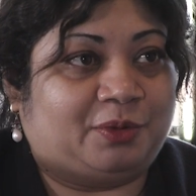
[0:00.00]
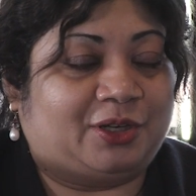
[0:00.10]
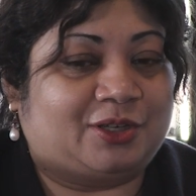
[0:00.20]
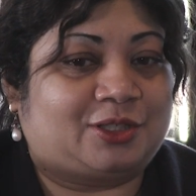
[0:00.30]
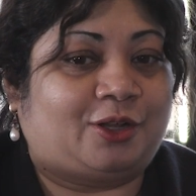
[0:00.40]

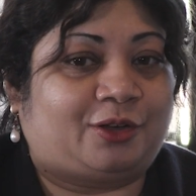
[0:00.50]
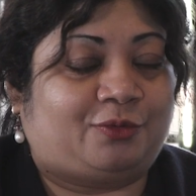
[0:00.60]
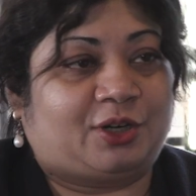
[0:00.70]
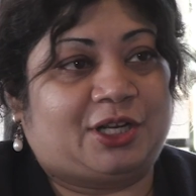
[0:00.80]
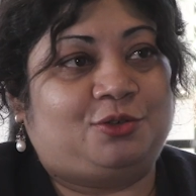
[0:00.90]
because a lot
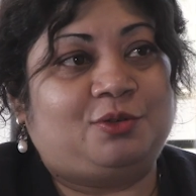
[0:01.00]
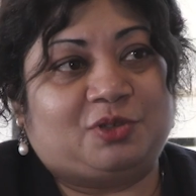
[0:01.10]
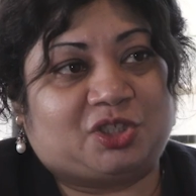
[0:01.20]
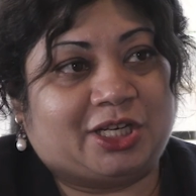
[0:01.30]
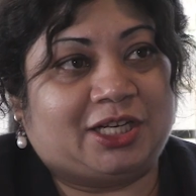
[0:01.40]
of what I do in
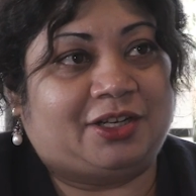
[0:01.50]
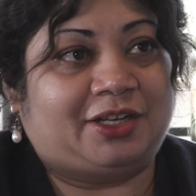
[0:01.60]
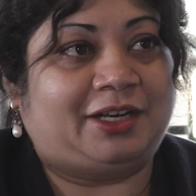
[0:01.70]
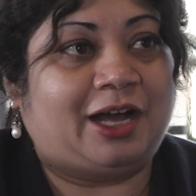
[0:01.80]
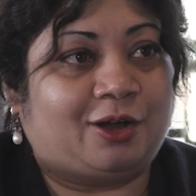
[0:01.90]
machine
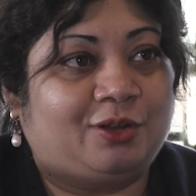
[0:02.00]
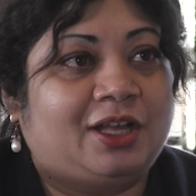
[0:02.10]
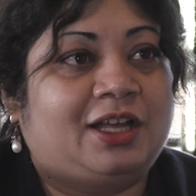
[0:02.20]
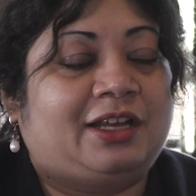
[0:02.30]
learning now